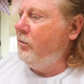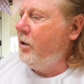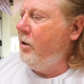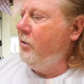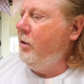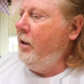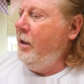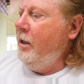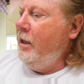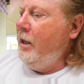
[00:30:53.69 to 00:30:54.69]
So
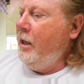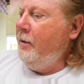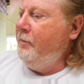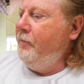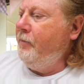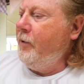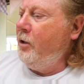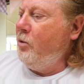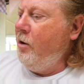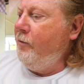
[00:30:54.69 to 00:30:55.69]
um, the
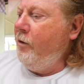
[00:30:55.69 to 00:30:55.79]
12